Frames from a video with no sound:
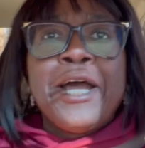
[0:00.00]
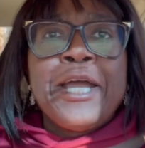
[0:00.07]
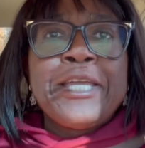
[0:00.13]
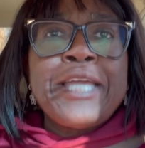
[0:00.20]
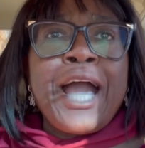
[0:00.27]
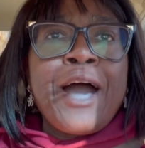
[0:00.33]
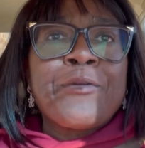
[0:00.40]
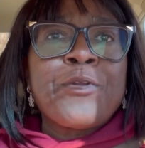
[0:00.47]

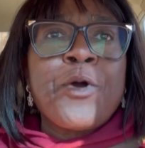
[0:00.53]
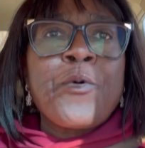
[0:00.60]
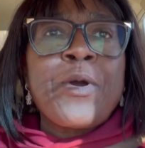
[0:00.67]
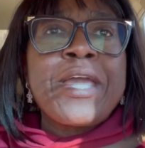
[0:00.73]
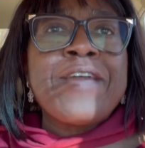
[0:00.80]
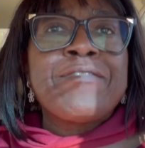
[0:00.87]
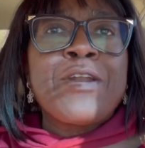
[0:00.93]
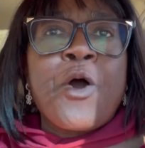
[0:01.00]
Y'all know
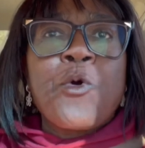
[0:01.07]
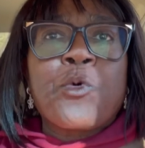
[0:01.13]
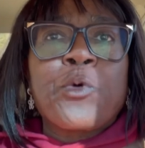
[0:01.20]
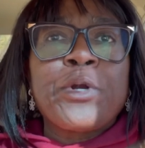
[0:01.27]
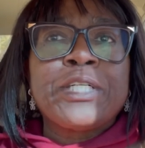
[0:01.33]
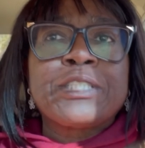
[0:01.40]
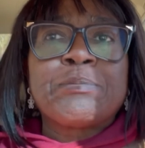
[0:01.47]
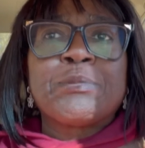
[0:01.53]
even on
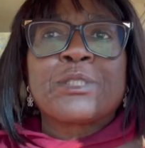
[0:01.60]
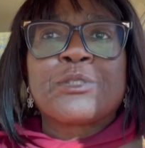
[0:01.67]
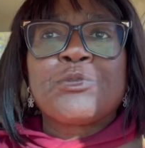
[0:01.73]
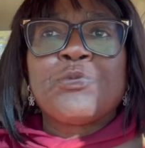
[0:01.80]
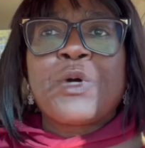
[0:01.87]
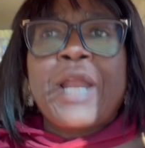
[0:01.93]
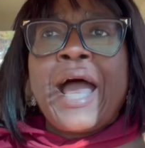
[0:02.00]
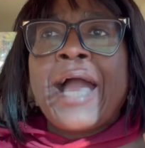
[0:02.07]
Christmas
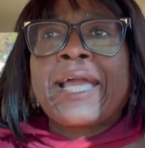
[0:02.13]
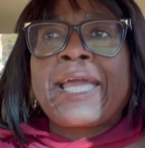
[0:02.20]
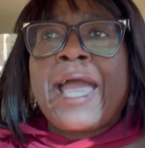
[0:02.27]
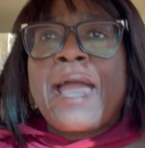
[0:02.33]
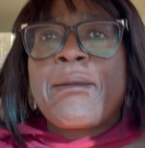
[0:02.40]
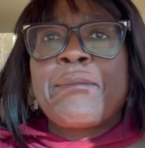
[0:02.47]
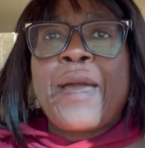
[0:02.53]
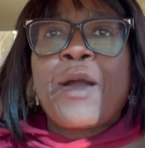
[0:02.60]
when I
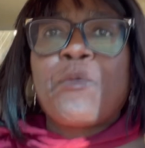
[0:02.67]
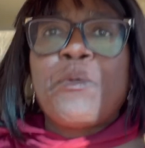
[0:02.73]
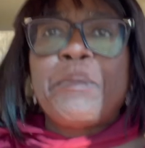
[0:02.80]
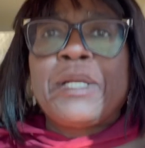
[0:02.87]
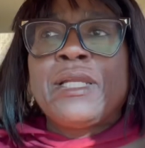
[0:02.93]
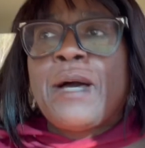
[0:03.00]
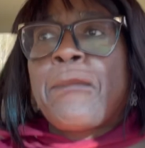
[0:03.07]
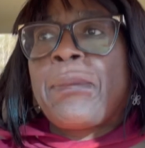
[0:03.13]
came back with
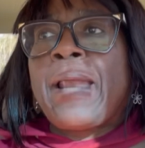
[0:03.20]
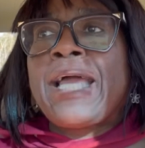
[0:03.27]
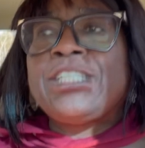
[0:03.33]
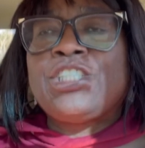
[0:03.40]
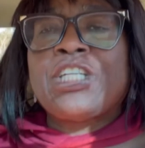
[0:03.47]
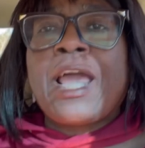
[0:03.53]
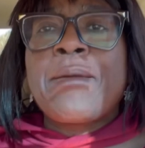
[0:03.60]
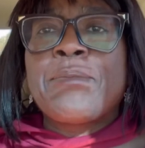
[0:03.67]
my little plate,
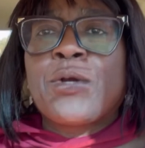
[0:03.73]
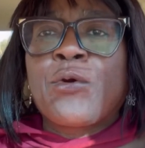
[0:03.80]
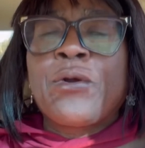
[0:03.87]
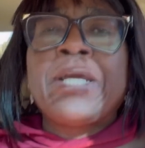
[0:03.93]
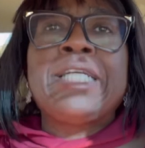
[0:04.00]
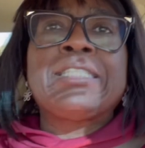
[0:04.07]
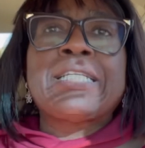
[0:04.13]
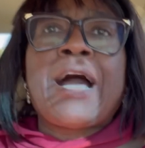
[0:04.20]
she ate my
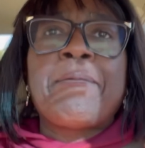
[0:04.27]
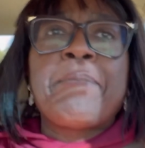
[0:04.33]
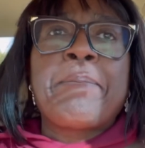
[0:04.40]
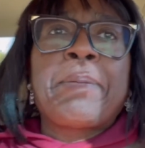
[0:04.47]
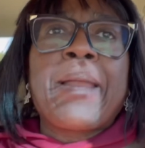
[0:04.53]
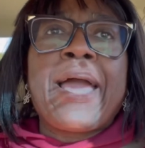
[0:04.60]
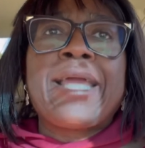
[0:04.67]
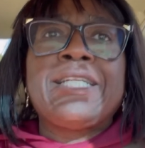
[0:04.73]
greens off the
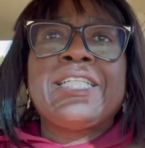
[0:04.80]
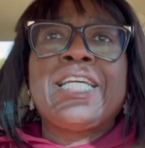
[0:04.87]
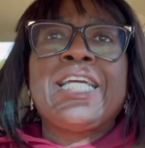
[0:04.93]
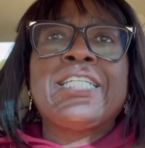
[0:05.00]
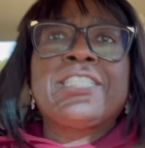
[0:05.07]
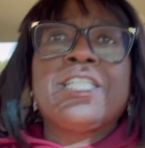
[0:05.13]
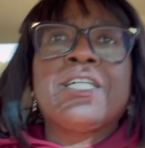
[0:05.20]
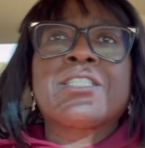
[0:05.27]
plate and
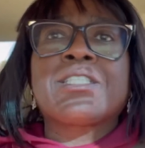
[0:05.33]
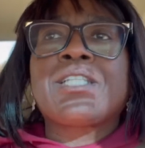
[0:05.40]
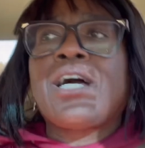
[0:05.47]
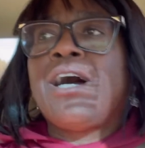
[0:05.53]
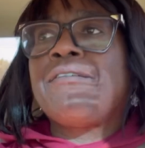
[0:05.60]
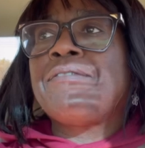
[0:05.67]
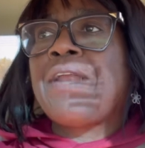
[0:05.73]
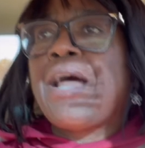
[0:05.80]
then took
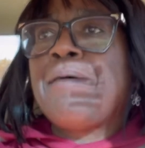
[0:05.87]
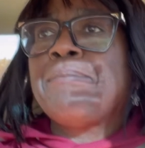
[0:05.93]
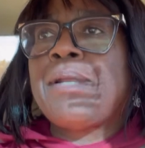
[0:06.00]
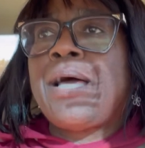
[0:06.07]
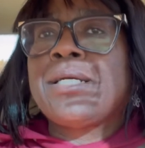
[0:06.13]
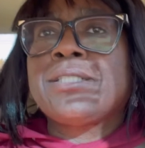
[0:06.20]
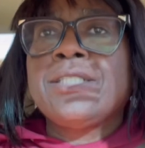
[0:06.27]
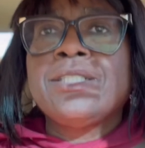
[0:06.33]
stuff. And I'm
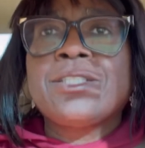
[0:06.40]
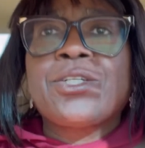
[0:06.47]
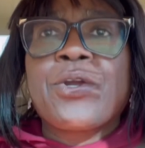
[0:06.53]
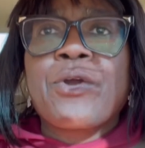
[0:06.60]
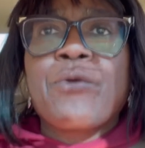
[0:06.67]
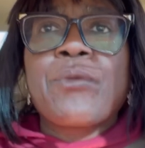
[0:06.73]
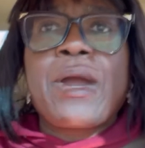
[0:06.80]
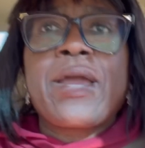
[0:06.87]
like, this
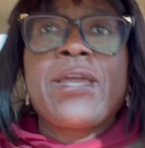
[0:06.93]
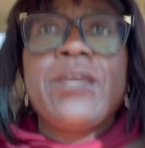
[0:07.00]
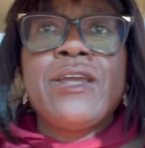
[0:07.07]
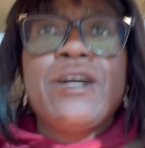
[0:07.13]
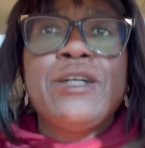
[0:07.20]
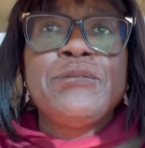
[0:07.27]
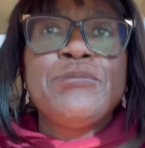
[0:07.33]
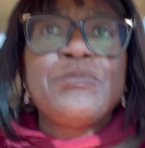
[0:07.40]
girl right
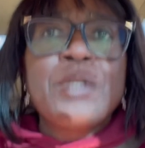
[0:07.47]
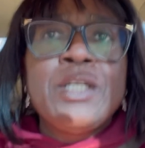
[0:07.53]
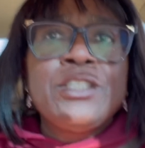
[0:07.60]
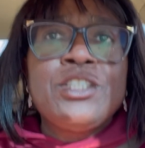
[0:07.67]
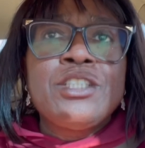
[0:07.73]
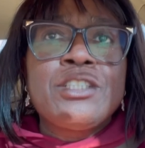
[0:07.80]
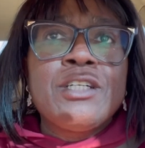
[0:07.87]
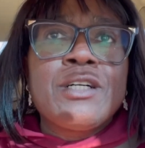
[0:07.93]
here,
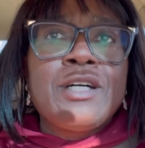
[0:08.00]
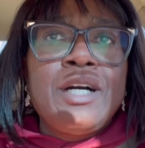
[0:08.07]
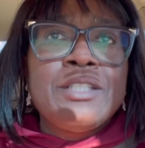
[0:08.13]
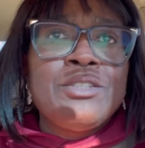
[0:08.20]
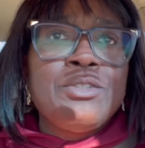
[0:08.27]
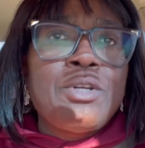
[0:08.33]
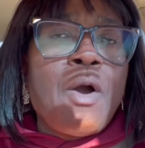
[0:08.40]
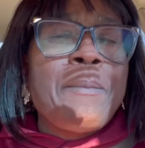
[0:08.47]
she took her,
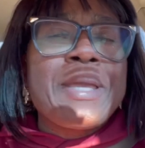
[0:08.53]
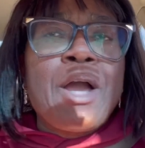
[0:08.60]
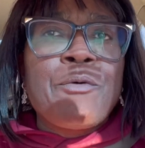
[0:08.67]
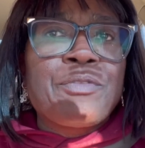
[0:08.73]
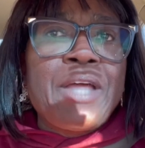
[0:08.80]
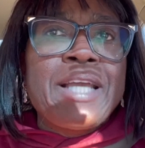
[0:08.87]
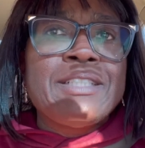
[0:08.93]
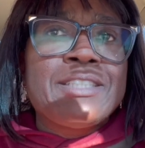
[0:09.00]
you know me,
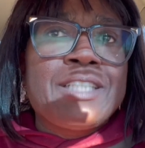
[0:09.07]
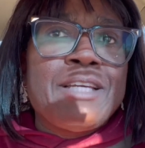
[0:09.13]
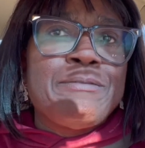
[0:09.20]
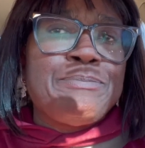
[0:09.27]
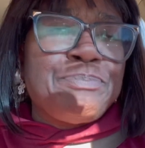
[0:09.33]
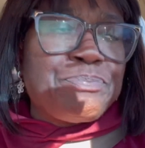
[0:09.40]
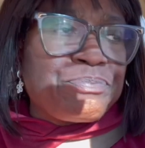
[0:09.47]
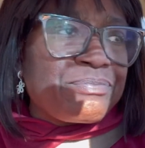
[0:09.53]
on
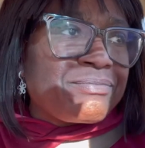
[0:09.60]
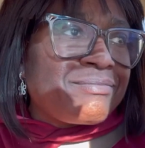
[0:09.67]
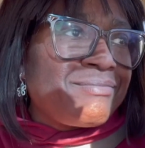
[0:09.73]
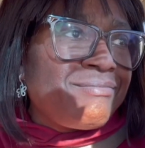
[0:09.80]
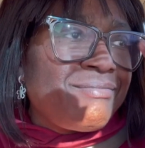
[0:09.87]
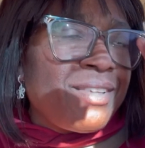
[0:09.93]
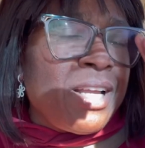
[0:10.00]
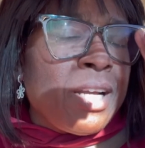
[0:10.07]
Thanksgiving.
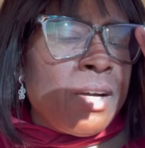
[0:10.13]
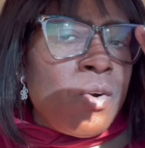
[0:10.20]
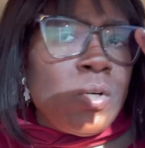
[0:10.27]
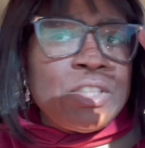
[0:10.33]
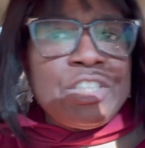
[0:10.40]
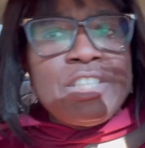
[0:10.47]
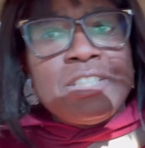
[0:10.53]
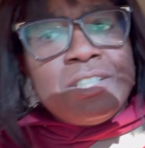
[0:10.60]
Of
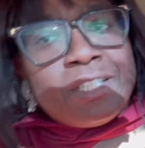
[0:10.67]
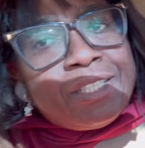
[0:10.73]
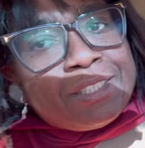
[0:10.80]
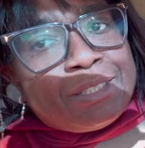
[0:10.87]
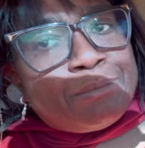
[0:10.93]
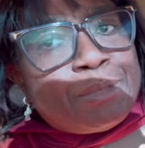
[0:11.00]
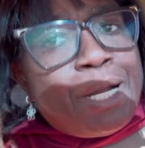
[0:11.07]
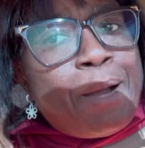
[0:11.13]
course, she took her
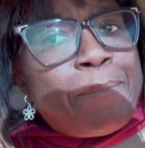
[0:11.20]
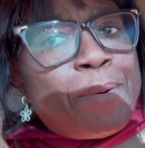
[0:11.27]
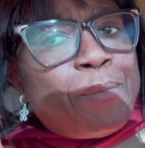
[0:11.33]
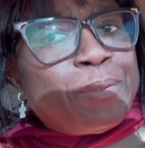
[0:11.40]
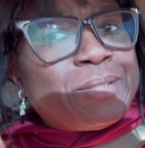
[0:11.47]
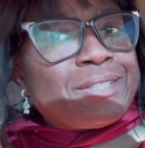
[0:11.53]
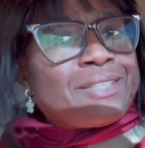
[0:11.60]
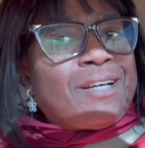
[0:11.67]
some
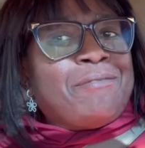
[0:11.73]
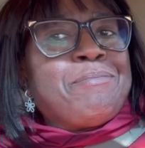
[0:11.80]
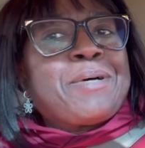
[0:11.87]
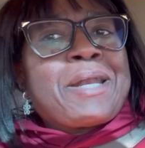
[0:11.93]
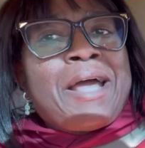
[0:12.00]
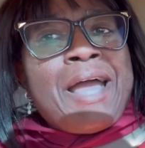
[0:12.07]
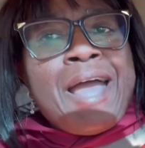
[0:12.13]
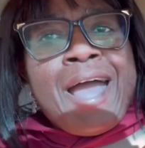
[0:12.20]
gumbo and stuff,
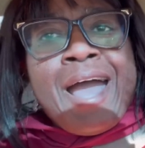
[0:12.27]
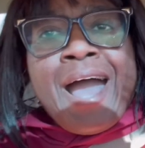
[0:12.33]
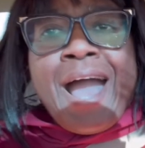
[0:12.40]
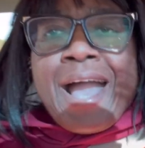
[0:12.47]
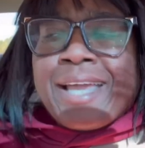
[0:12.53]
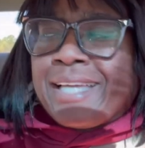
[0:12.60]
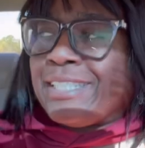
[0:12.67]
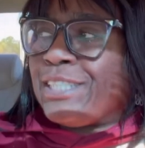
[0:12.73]
but
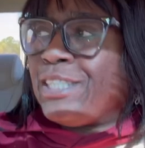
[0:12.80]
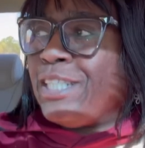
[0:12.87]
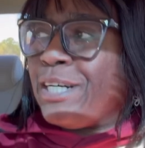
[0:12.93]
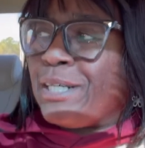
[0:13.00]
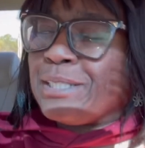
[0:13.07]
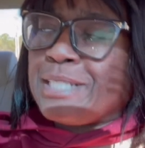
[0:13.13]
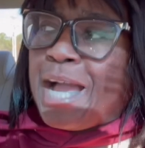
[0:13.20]
I get tickled.